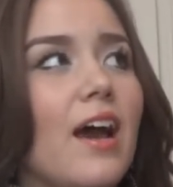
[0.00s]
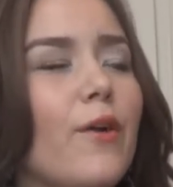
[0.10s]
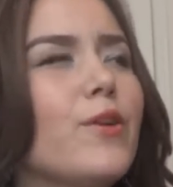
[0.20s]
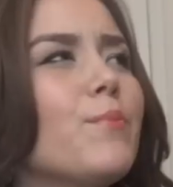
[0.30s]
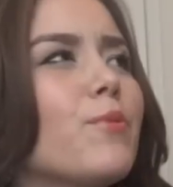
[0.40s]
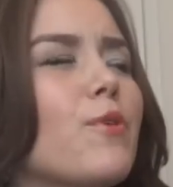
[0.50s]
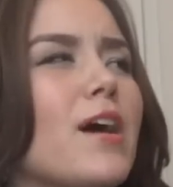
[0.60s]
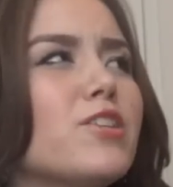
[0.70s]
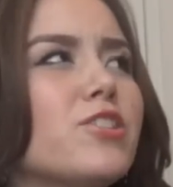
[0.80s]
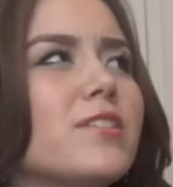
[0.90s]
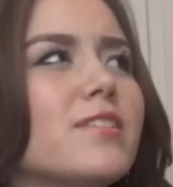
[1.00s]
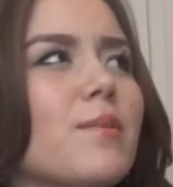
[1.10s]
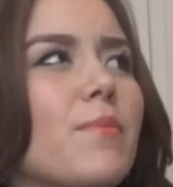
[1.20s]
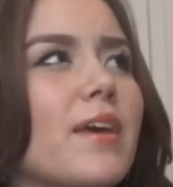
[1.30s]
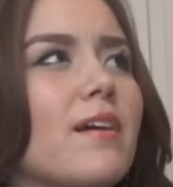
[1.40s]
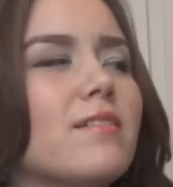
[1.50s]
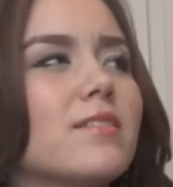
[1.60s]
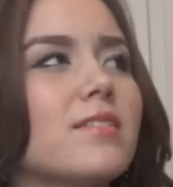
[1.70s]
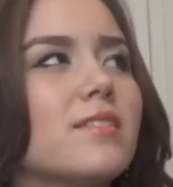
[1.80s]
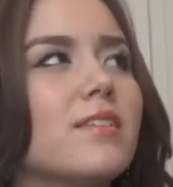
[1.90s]
I own a brush and something
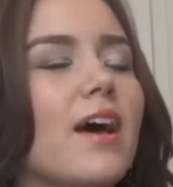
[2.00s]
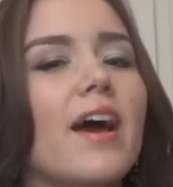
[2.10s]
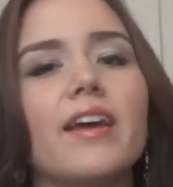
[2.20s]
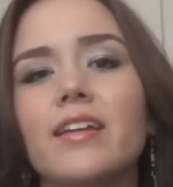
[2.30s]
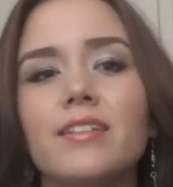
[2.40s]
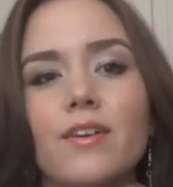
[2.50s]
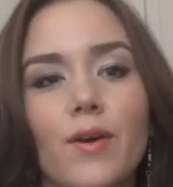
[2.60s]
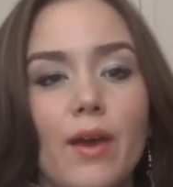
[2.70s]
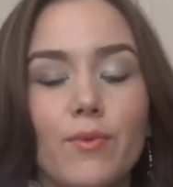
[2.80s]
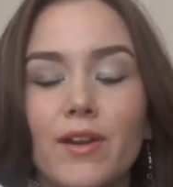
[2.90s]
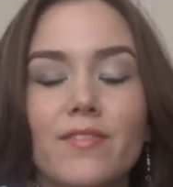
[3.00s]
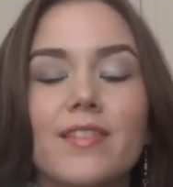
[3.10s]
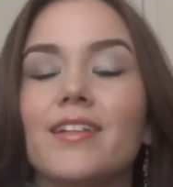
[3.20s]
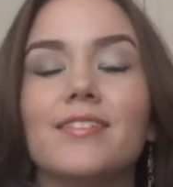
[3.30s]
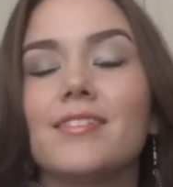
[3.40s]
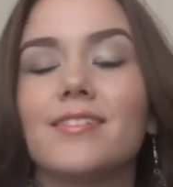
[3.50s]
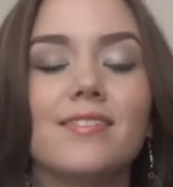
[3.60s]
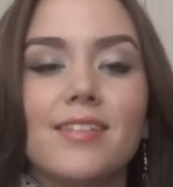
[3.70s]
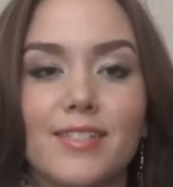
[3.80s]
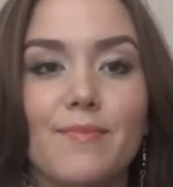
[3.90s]
else. I, okay, whatever, that
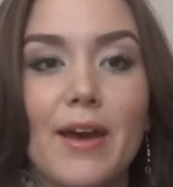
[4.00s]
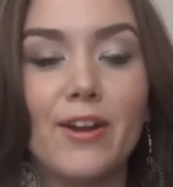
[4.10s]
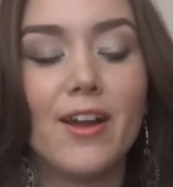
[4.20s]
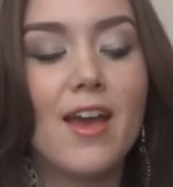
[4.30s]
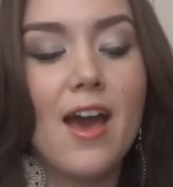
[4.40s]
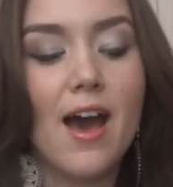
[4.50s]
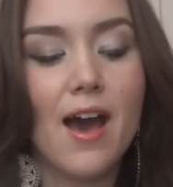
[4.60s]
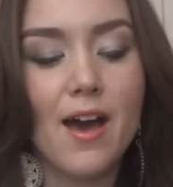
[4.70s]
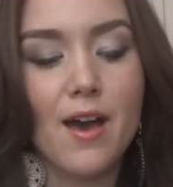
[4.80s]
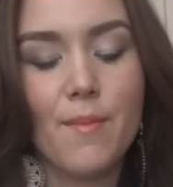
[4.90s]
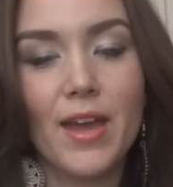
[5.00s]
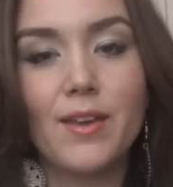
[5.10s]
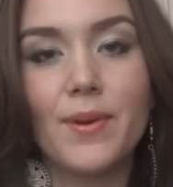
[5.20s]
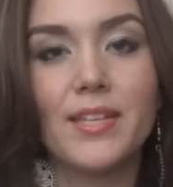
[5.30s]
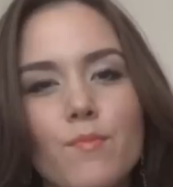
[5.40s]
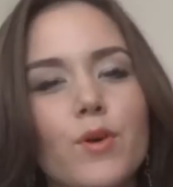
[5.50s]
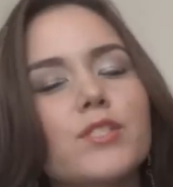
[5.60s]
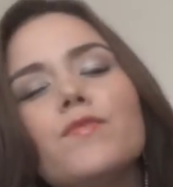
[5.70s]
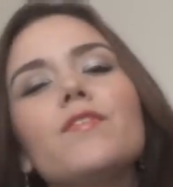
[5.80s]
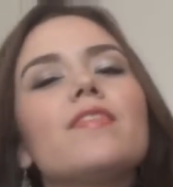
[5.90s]
doesn't matter. Um, anyway,
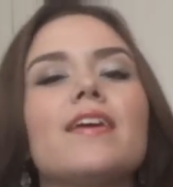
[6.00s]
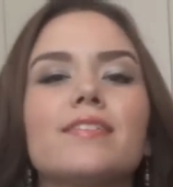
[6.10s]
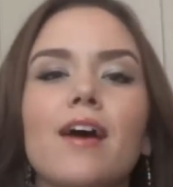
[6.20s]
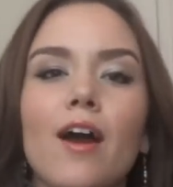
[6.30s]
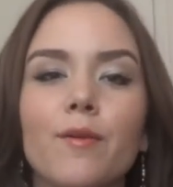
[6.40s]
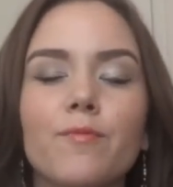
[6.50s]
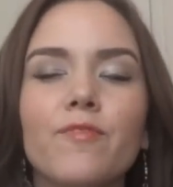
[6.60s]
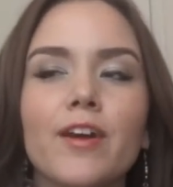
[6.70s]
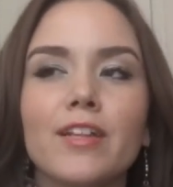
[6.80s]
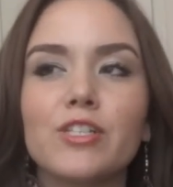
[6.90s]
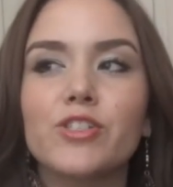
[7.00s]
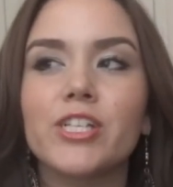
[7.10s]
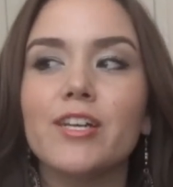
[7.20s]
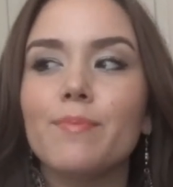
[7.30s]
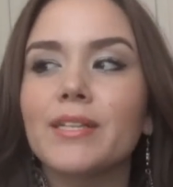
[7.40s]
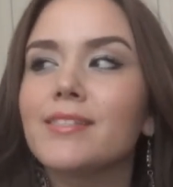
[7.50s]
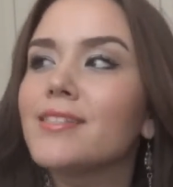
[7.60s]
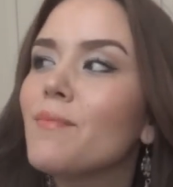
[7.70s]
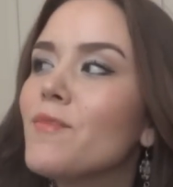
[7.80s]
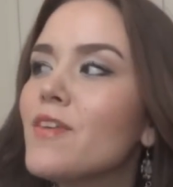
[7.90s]
most of her things are fairly cheap, but
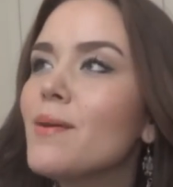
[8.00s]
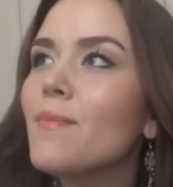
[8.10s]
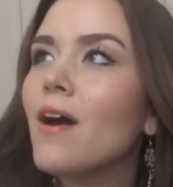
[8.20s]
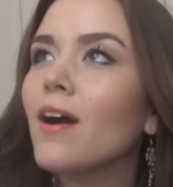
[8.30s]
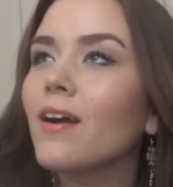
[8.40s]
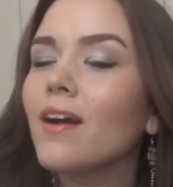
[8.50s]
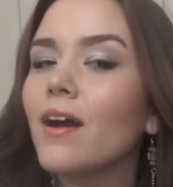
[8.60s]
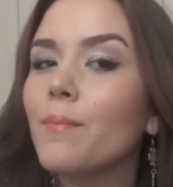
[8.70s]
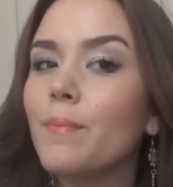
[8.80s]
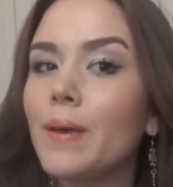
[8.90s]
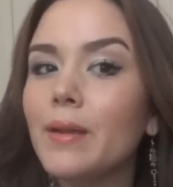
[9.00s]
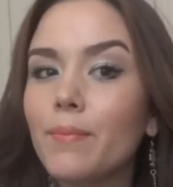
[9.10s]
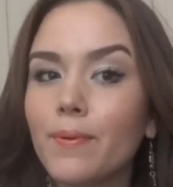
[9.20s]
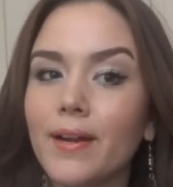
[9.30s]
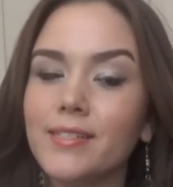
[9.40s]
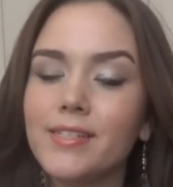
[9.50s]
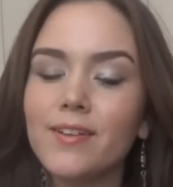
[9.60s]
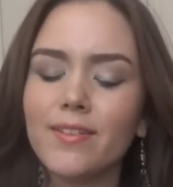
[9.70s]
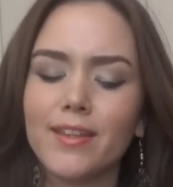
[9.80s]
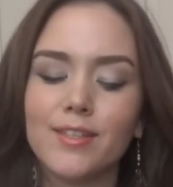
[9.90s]
some of them are a bit
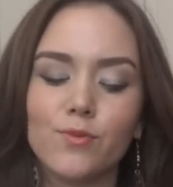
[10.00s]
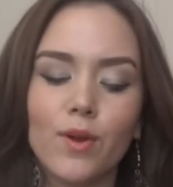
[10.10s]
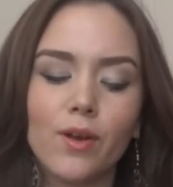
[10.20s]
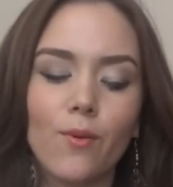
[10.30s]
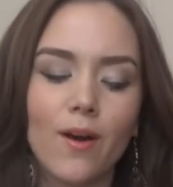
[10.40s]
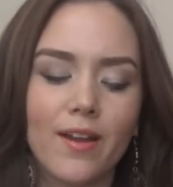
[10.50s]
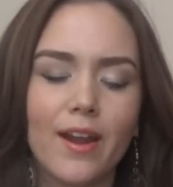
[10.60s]
pricier, like this one quad.